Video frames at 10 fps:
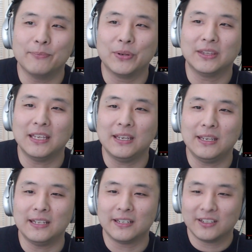but
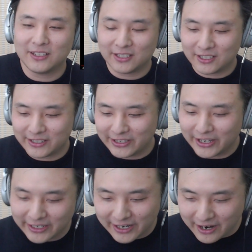they
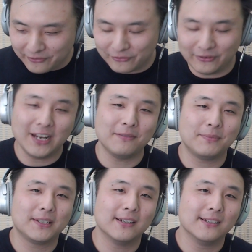cut it off, right?
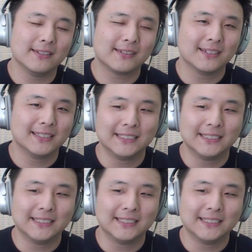Because